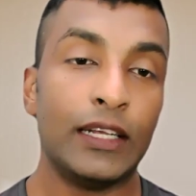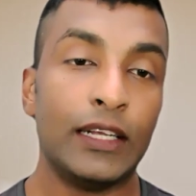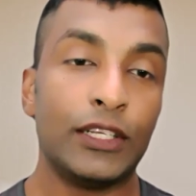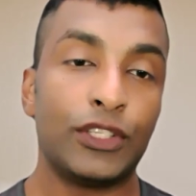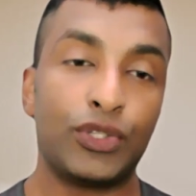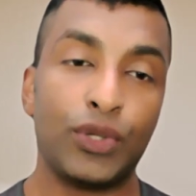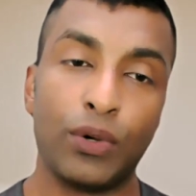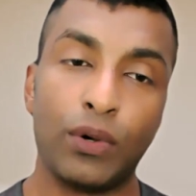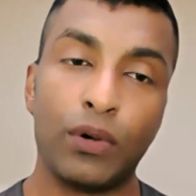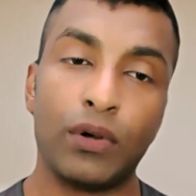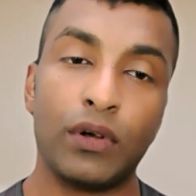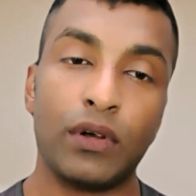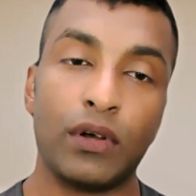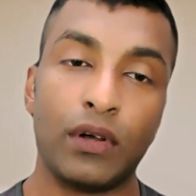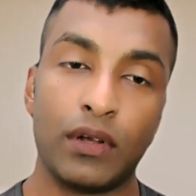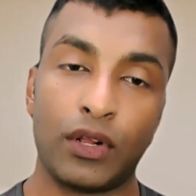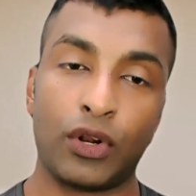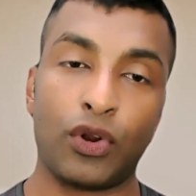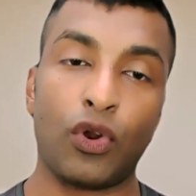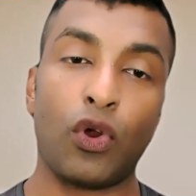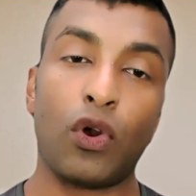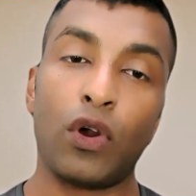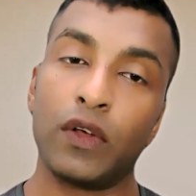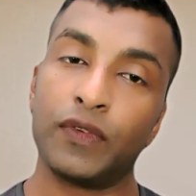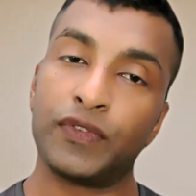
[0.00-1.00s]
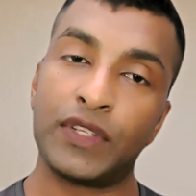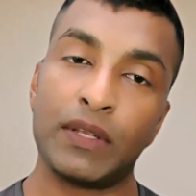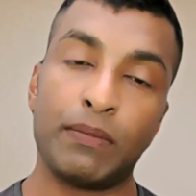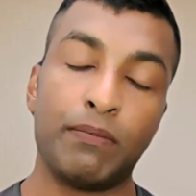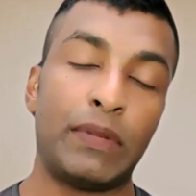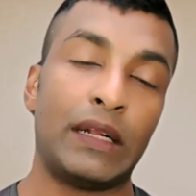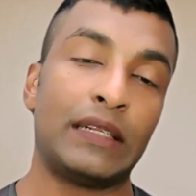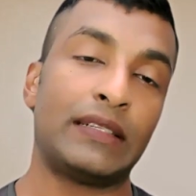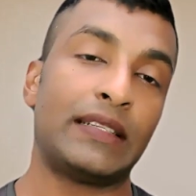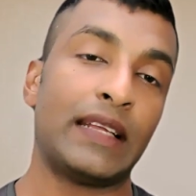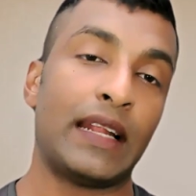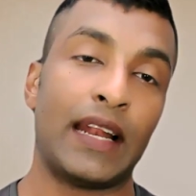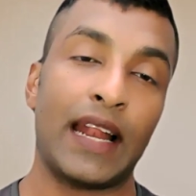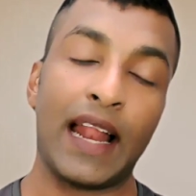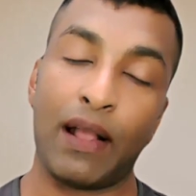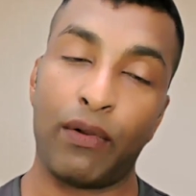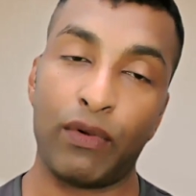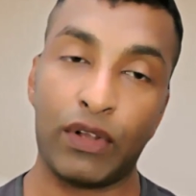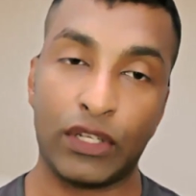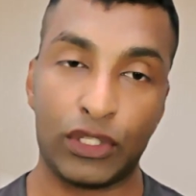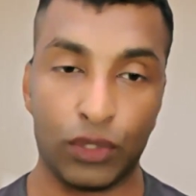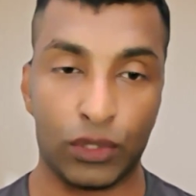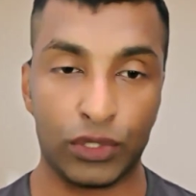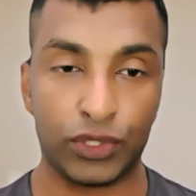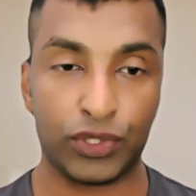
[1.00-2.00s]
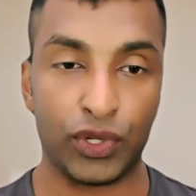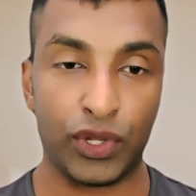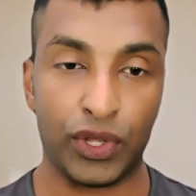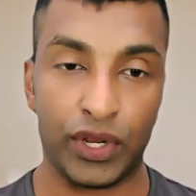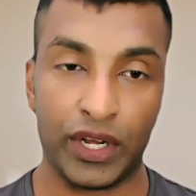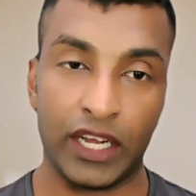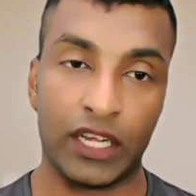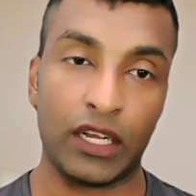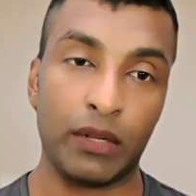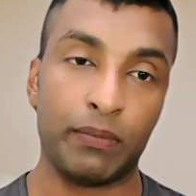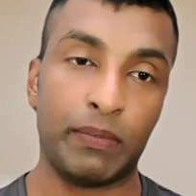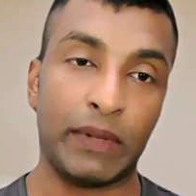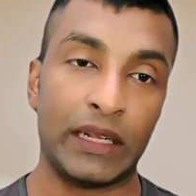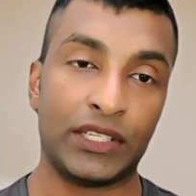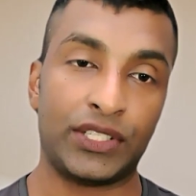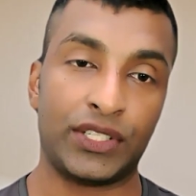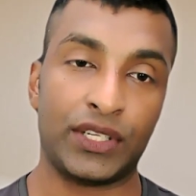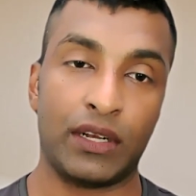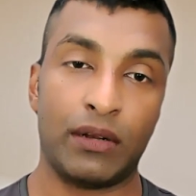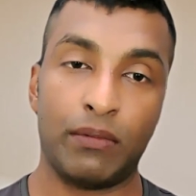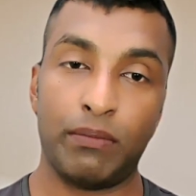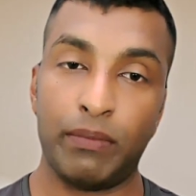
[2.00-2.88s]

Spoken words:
So role of symbols and language also you need to mention.